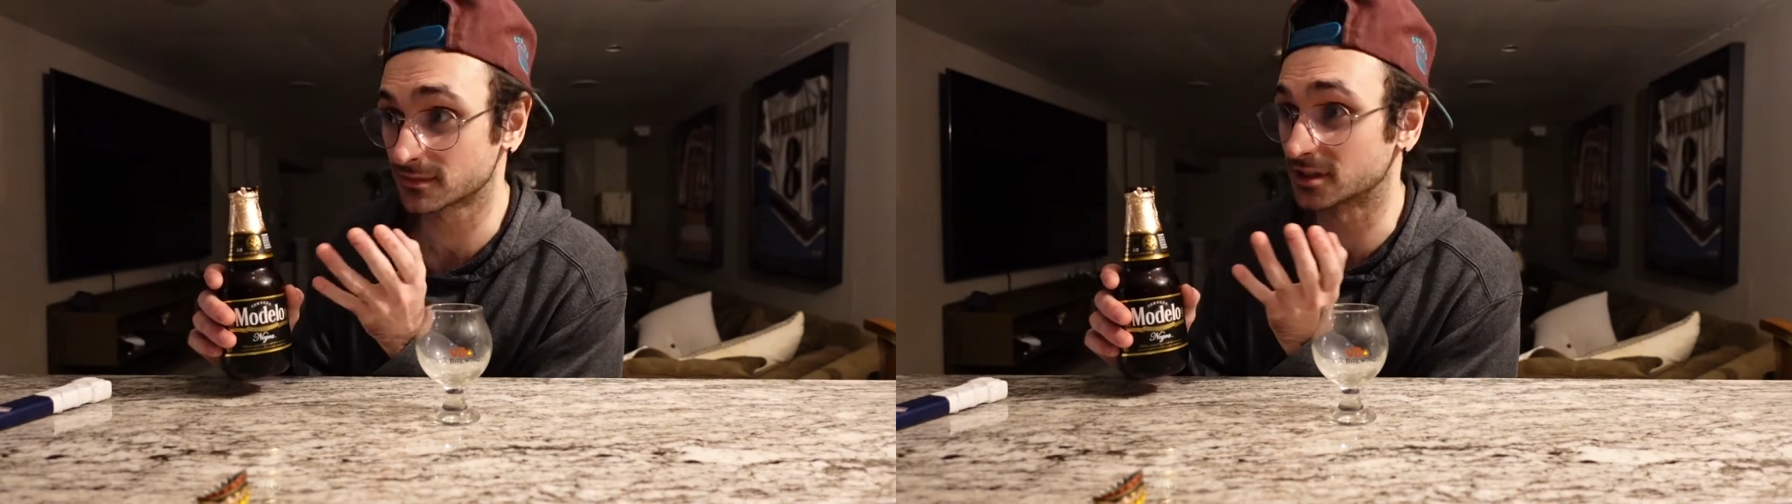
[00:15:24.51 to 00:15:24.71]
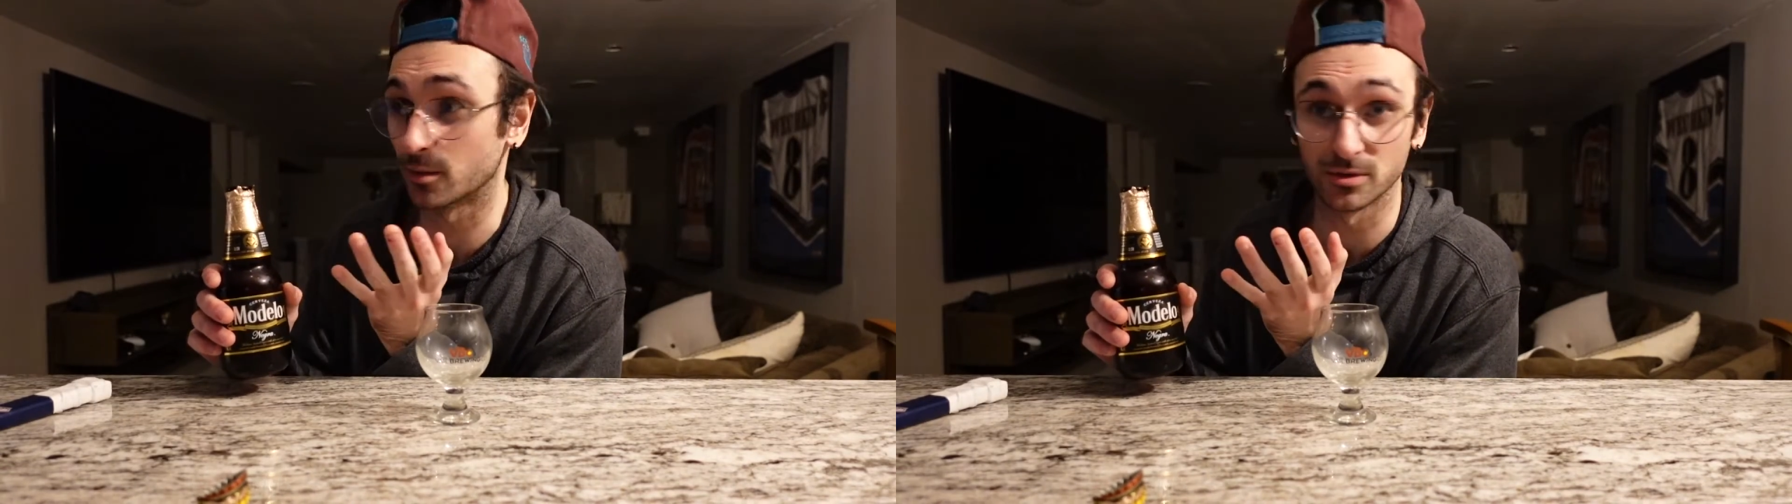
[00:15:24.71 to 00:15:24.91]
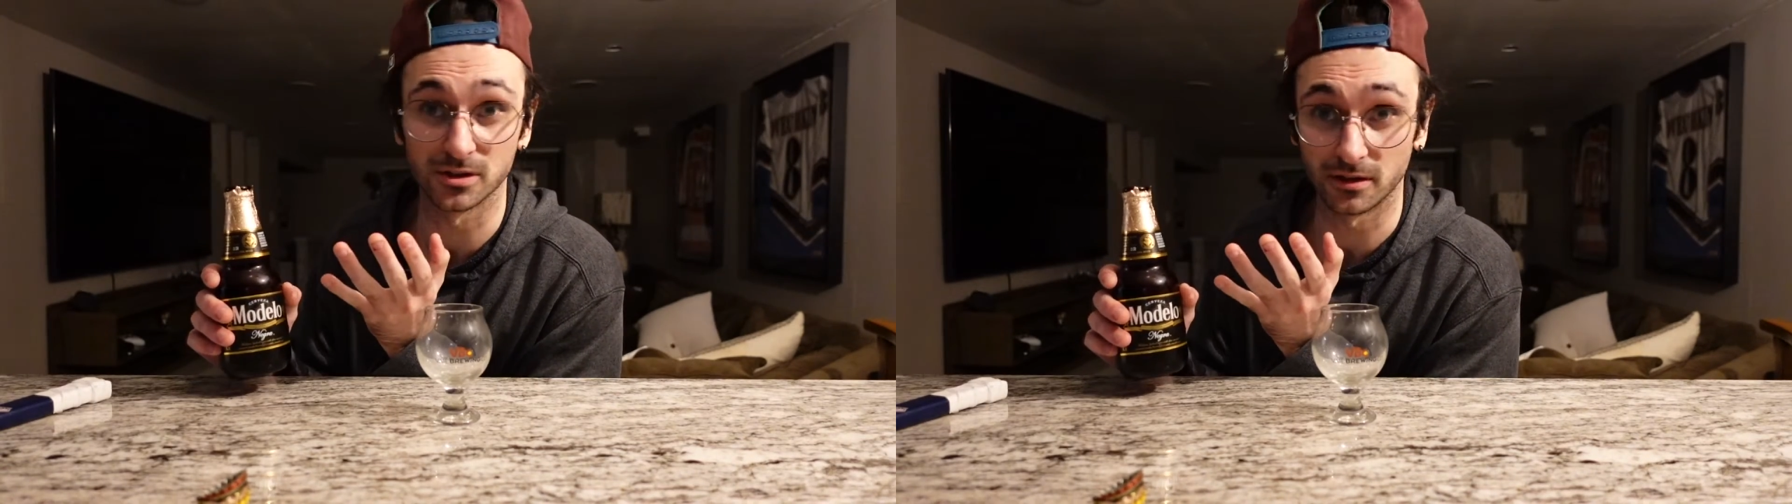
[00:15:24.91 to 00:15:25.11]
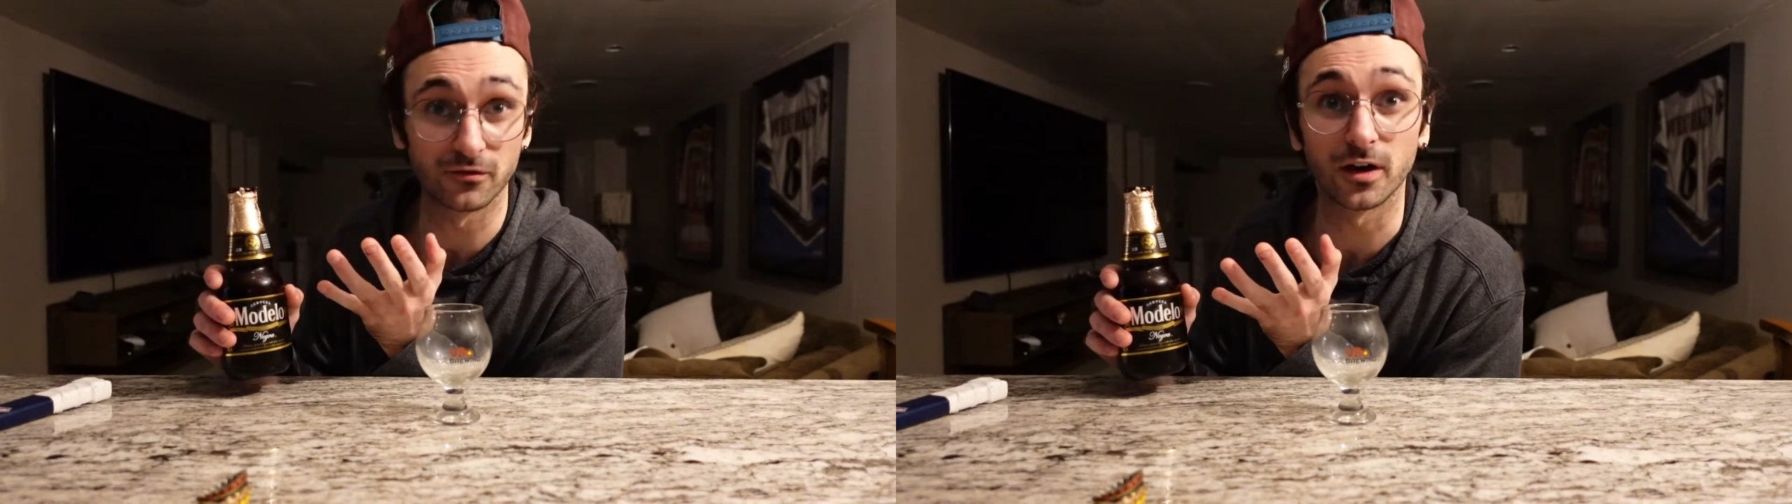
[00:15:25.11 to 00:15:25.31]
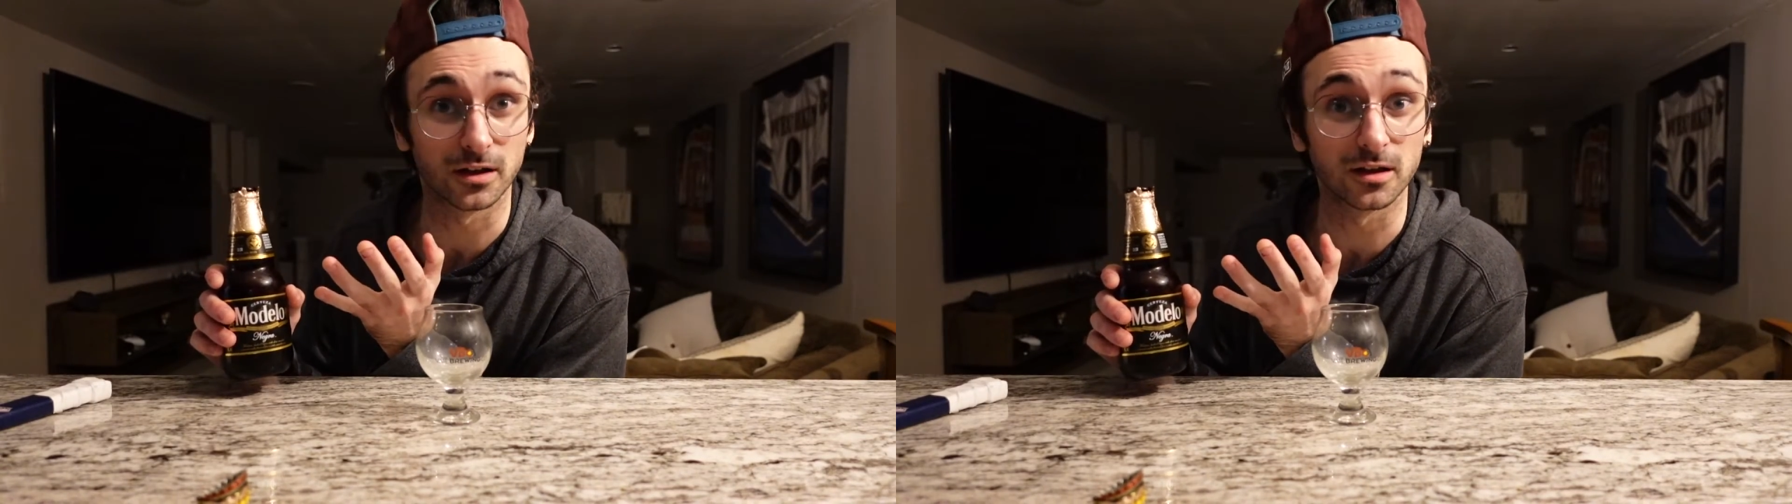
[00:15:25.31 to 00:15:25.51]
Someone's gonna
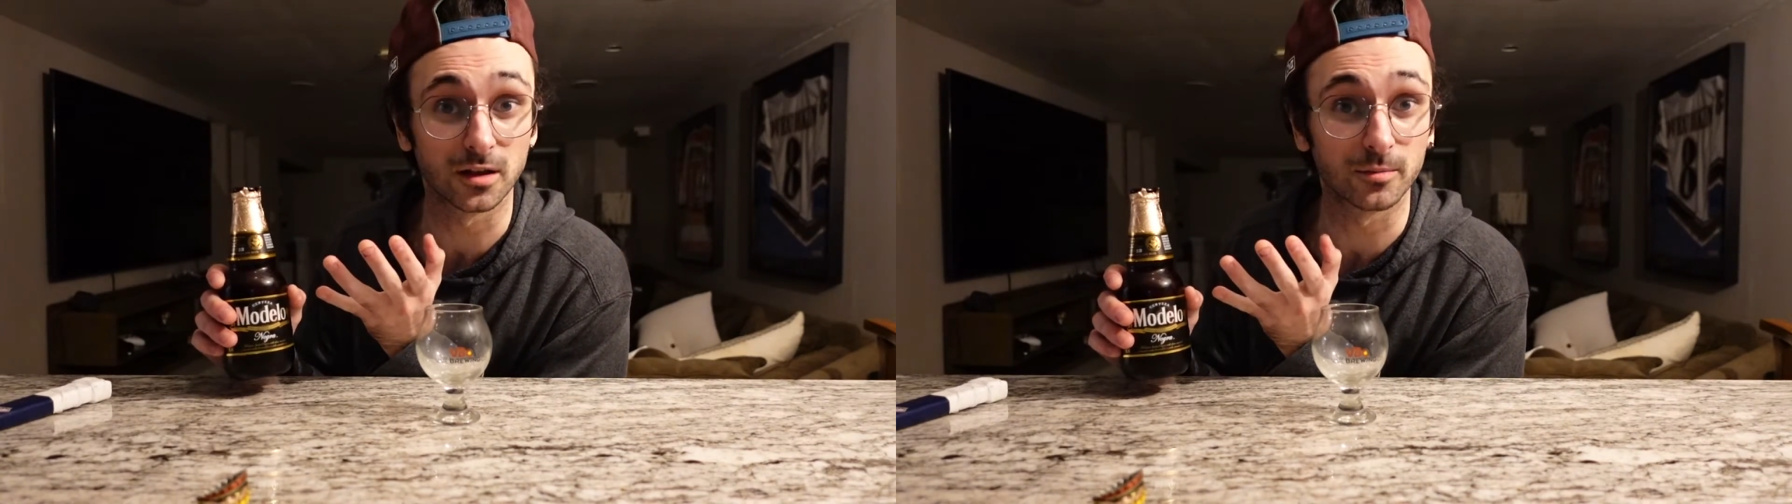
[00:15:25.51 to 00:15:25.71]
clip